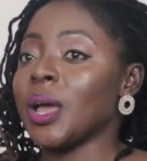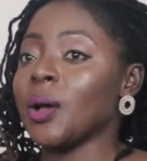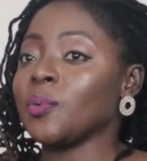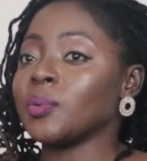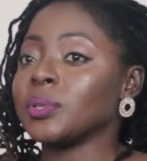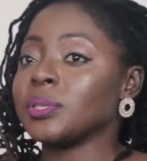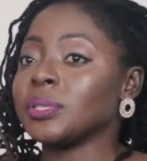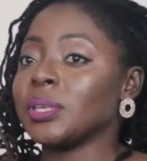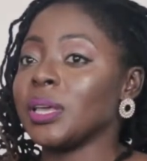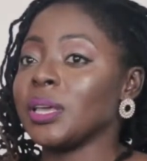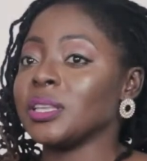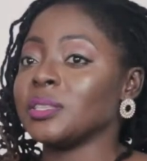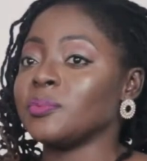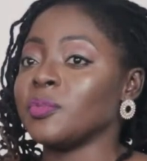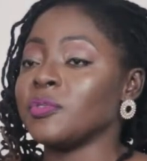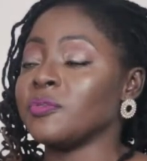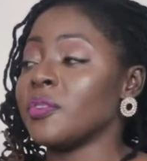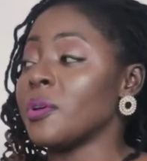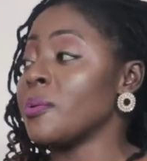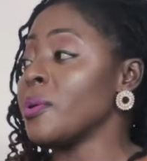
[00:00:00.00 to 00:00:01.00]
I would say it's
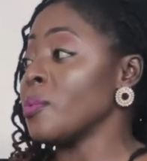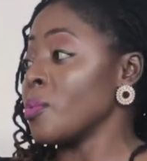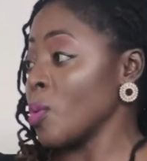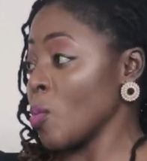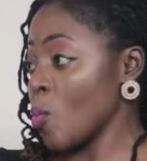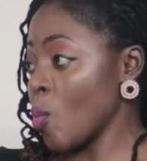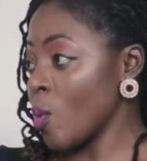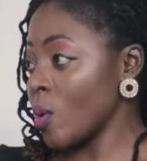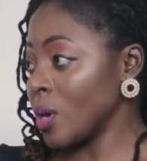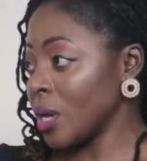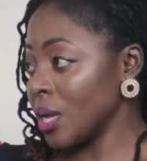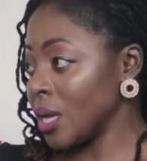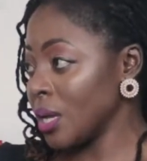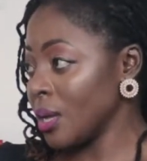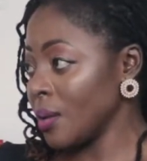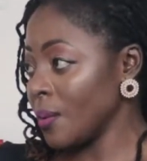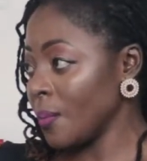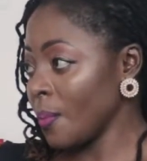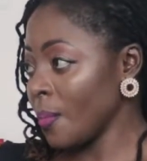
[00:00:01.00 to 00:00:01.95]
been very rewarding.